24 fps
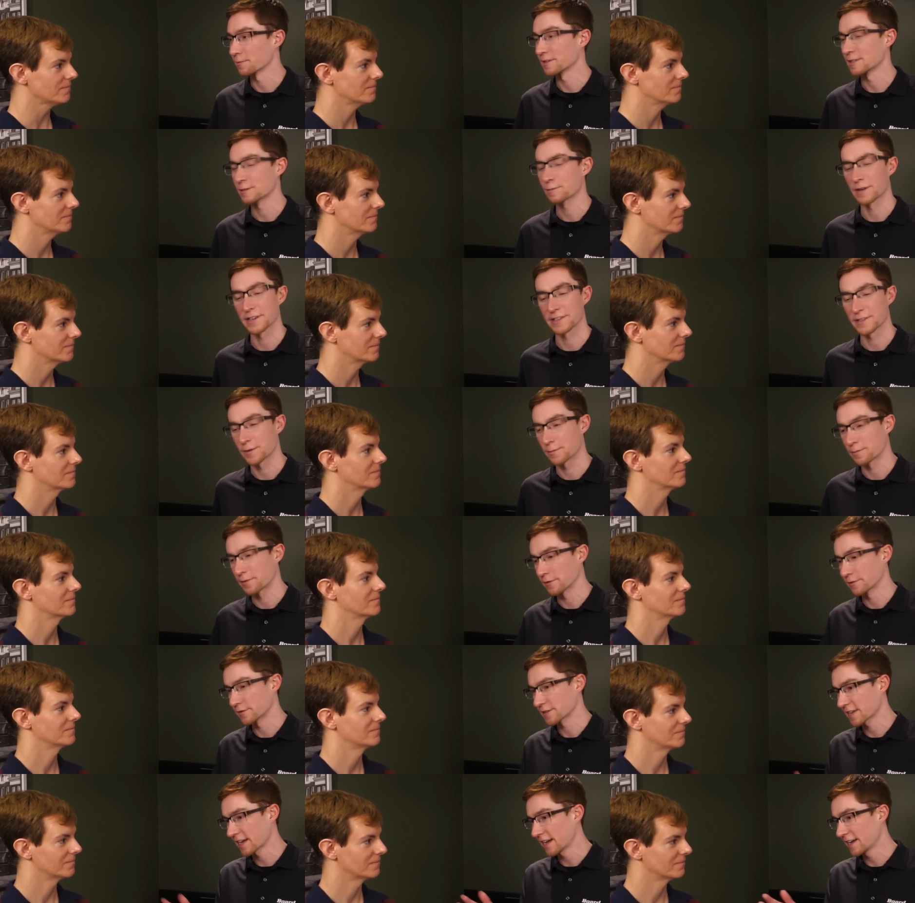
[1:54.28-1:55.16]
Speaker 1: we sponsor
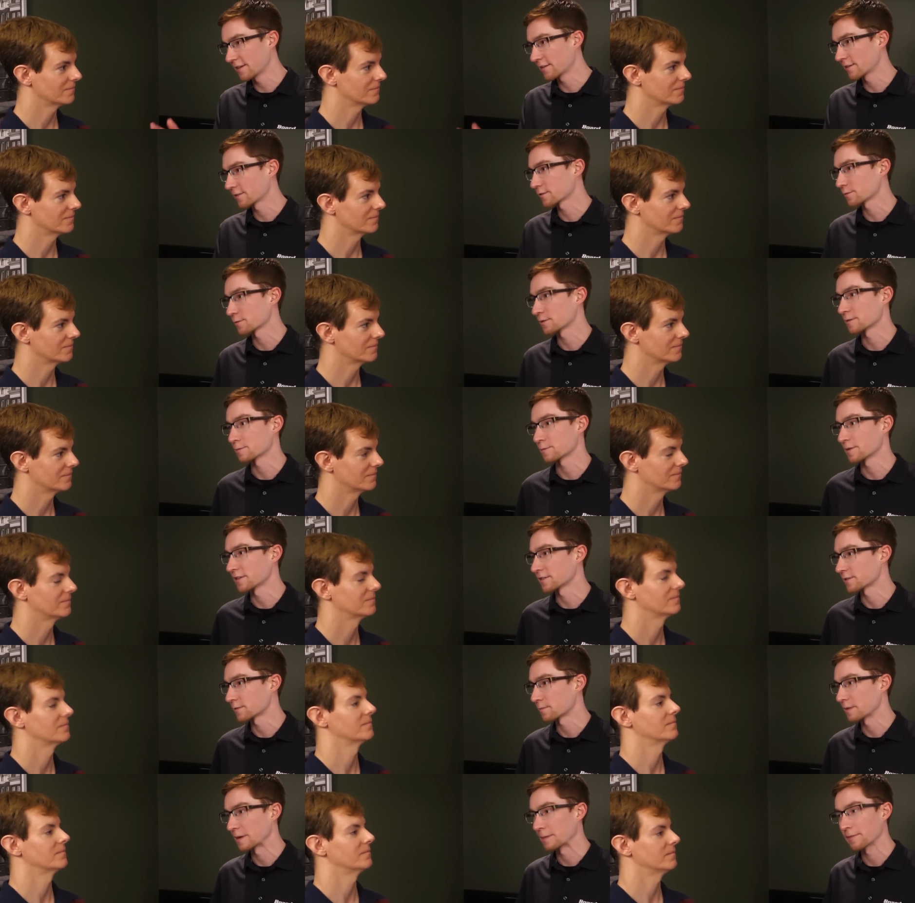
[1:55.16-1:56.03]
pro skaters, we
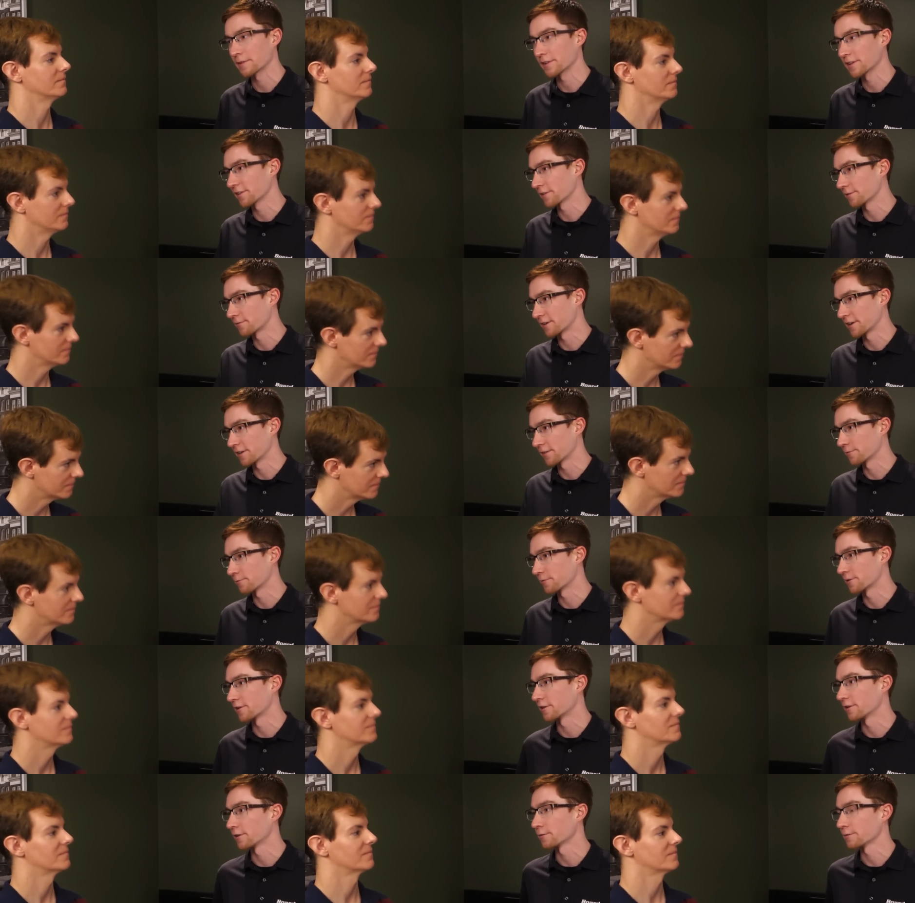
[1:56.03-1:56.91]
sponsor people all around
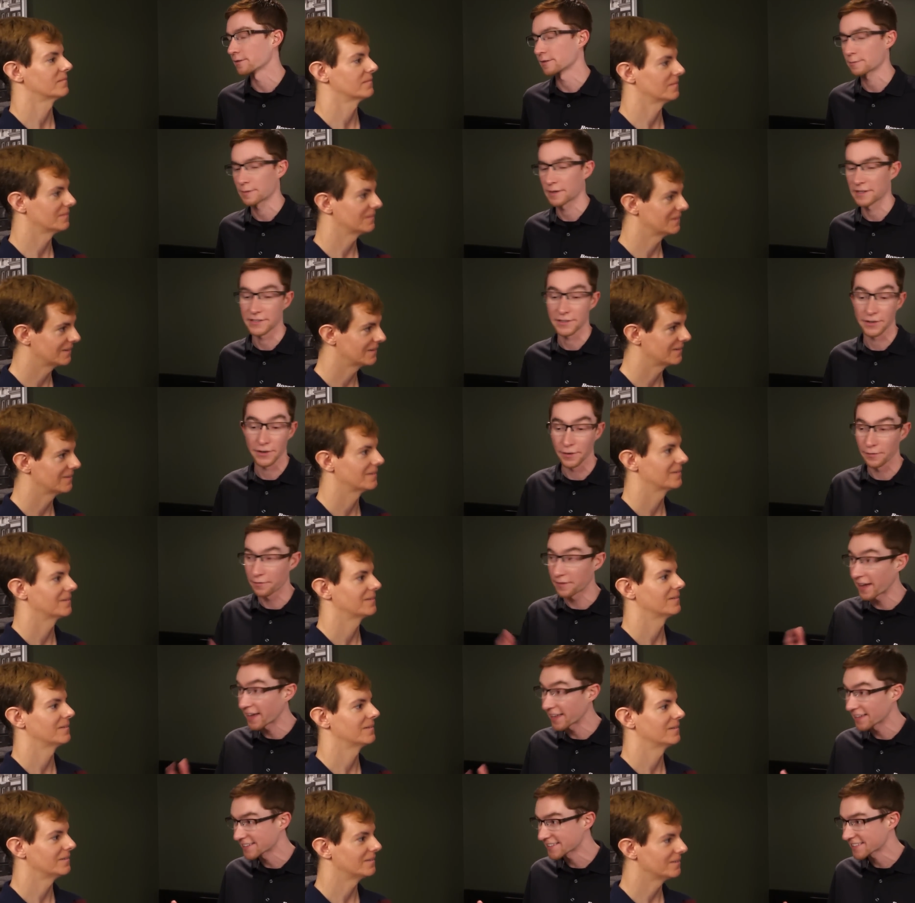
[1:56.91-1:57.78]
the world, we sponsor
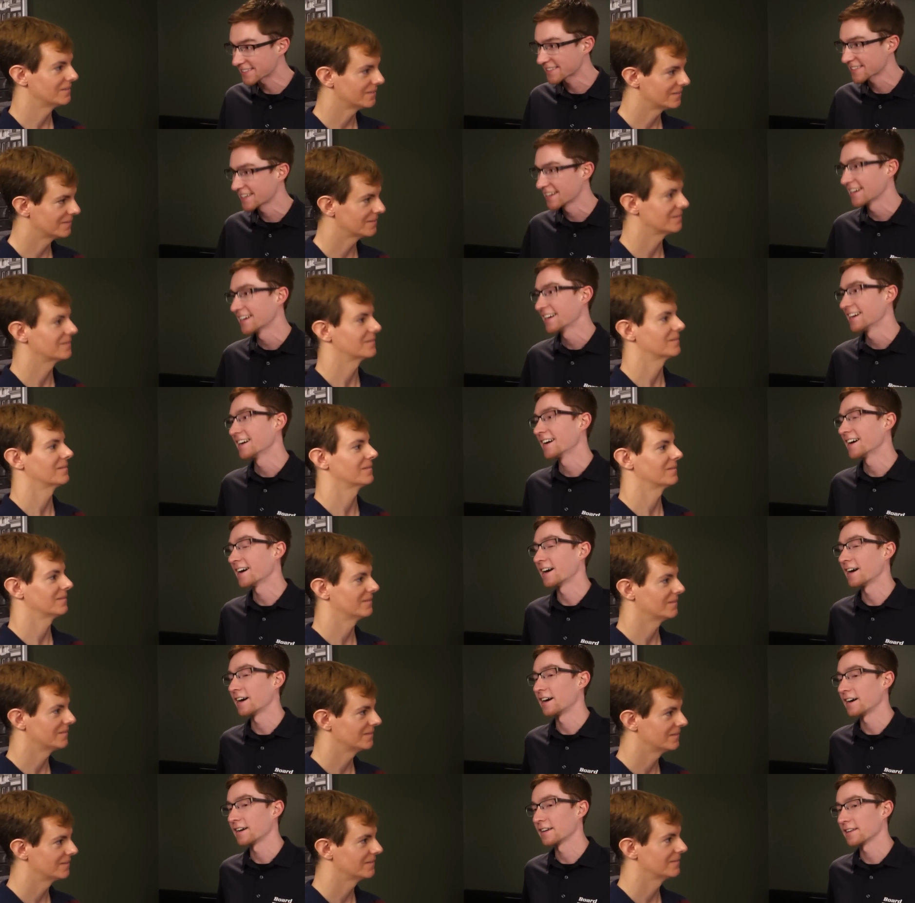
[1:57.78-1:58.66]
events.
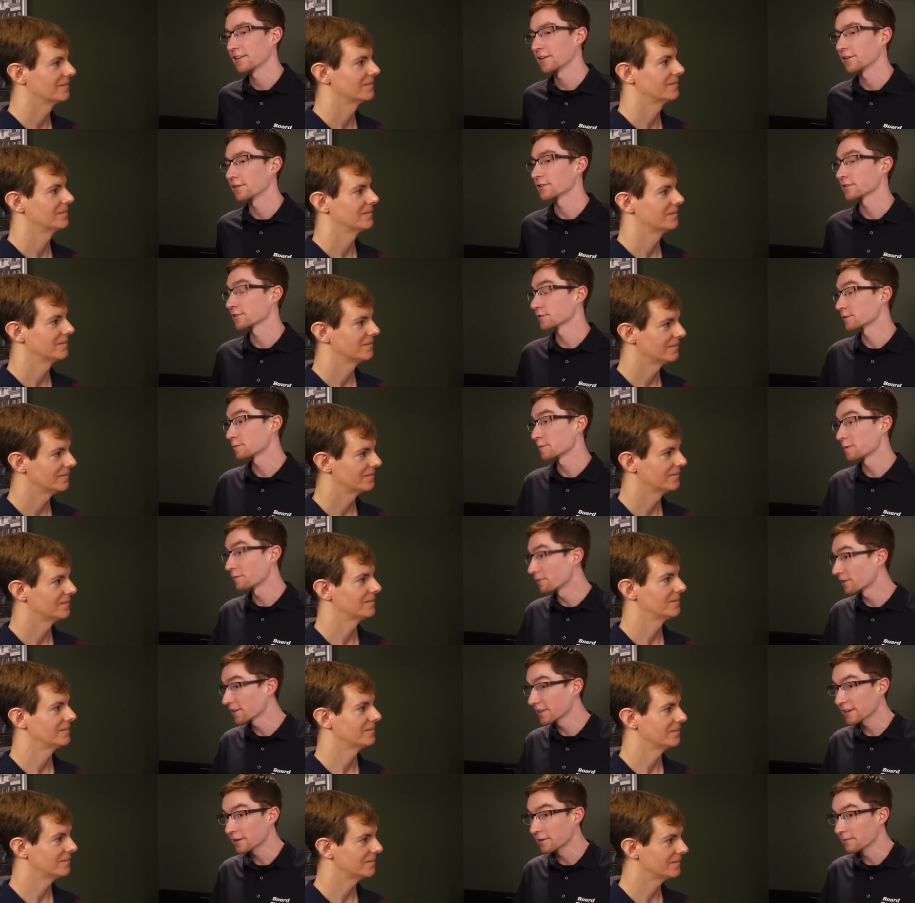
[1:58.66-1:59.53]
Uh, you know, so it's
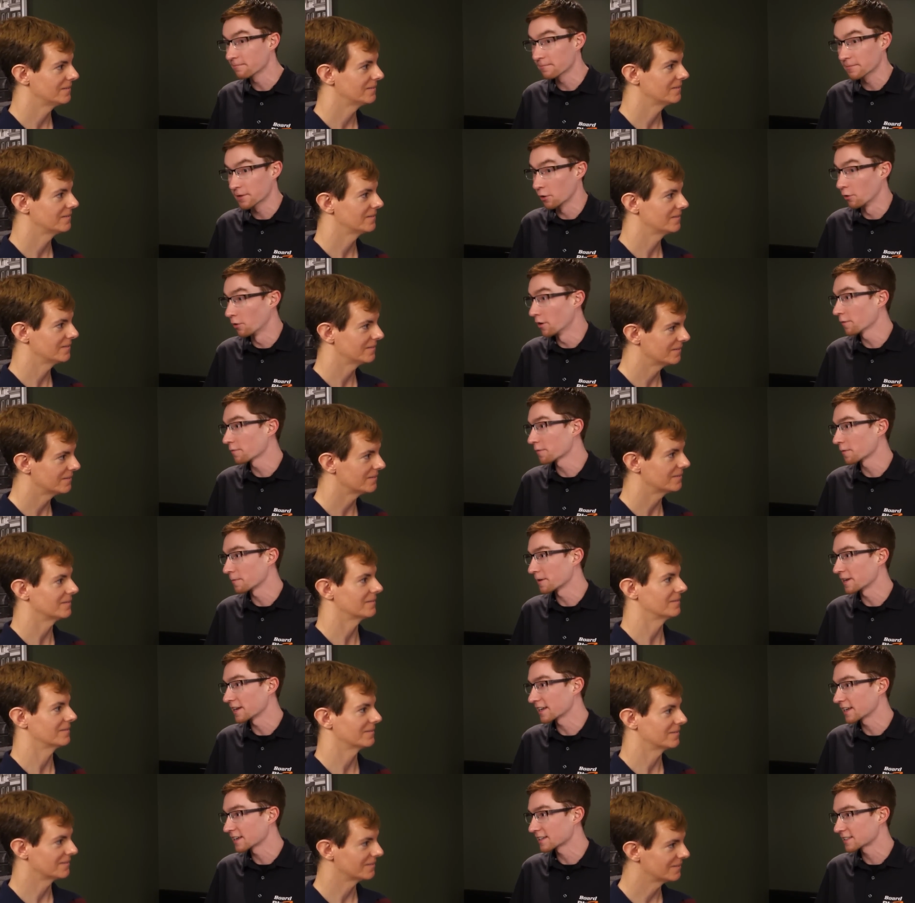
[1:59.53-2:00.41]
been really cool
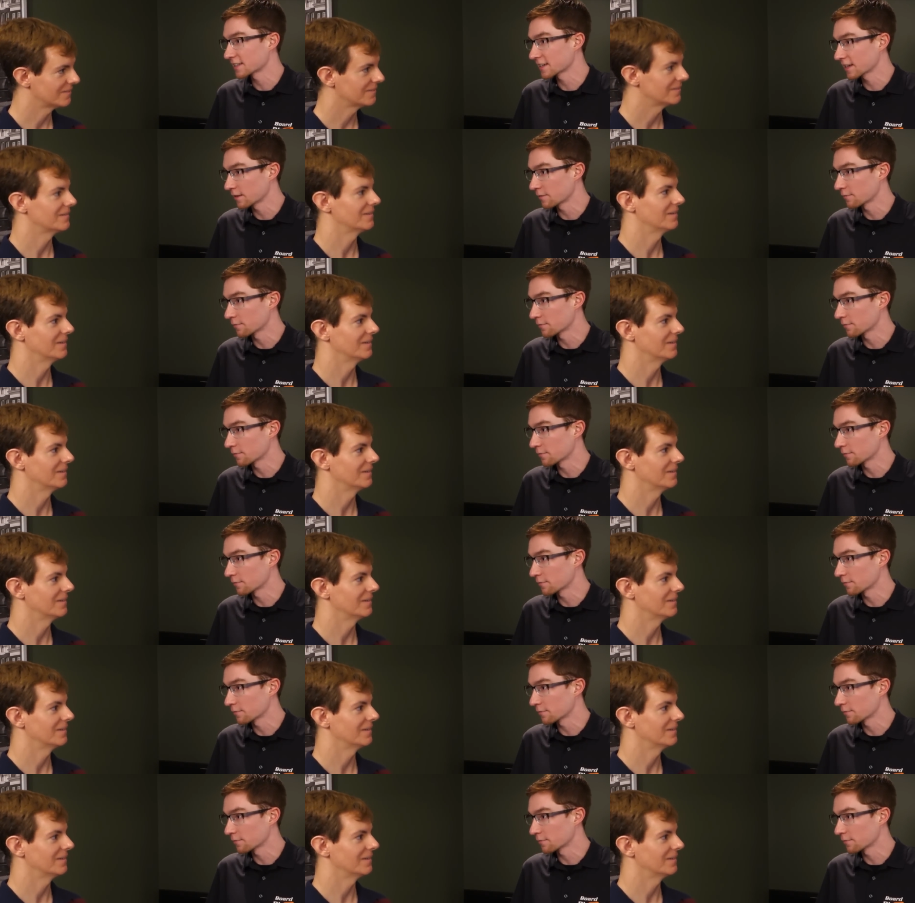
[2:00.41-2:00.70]
for me to get to get